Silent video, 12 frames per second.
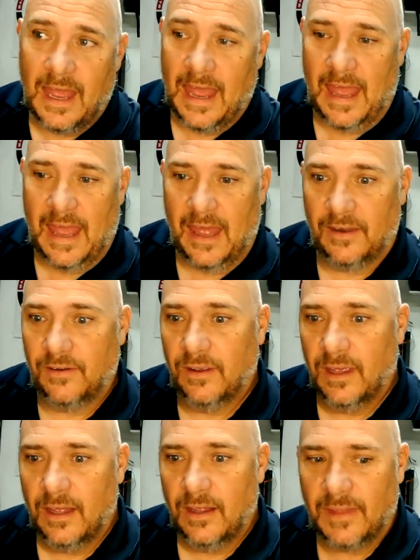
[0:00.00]
And
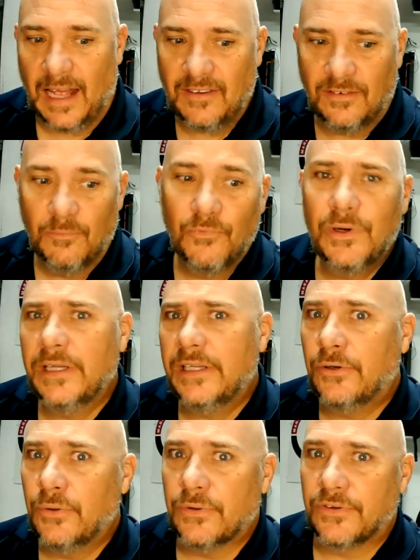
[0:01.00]
that's some really
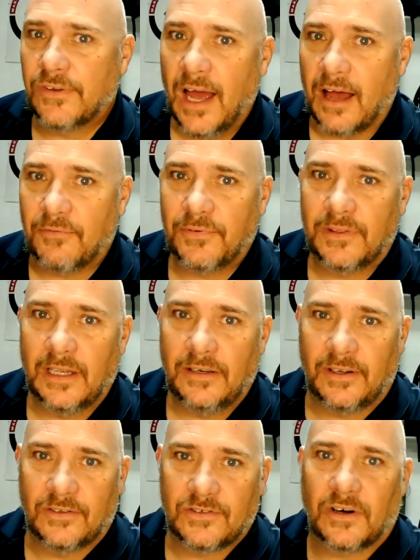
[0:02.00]
cool stuff that
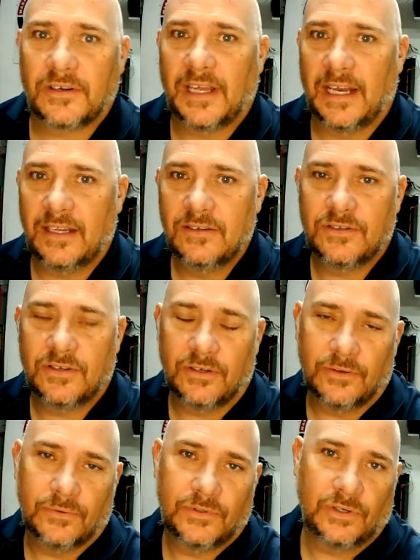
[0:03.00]
you can start to get
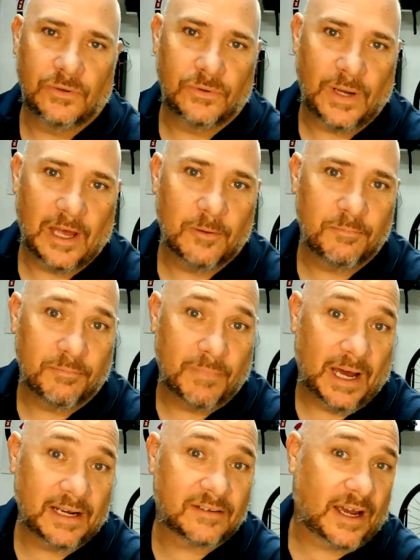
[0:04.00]
into to help
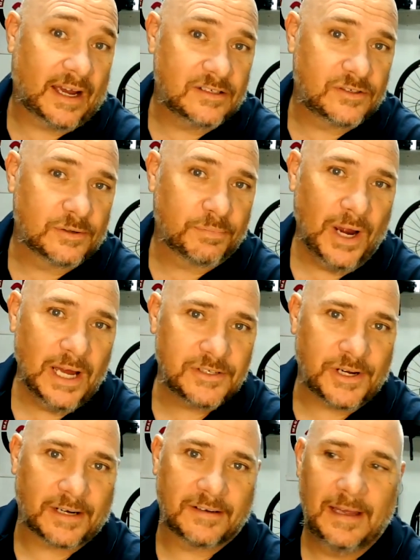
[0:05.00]
monetize your
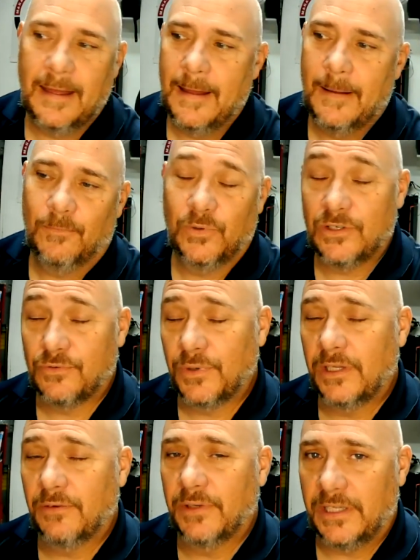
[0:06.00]
project, which is
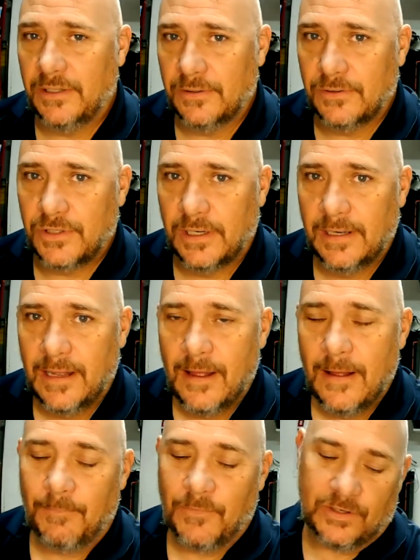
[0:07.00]
really, really huge.
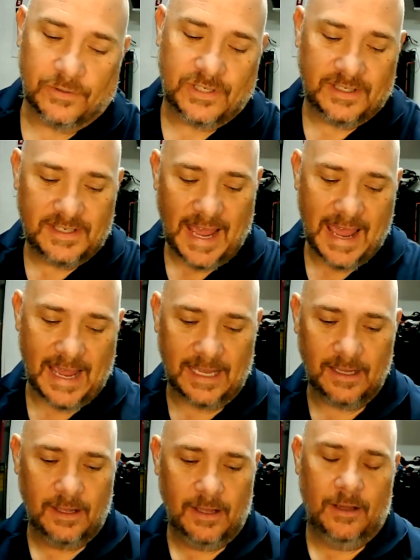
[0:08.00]
So
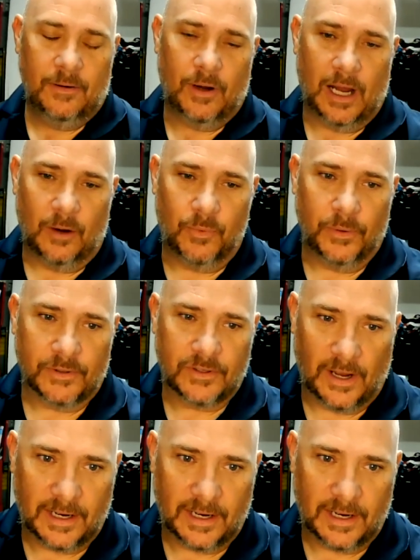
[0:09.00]
today we were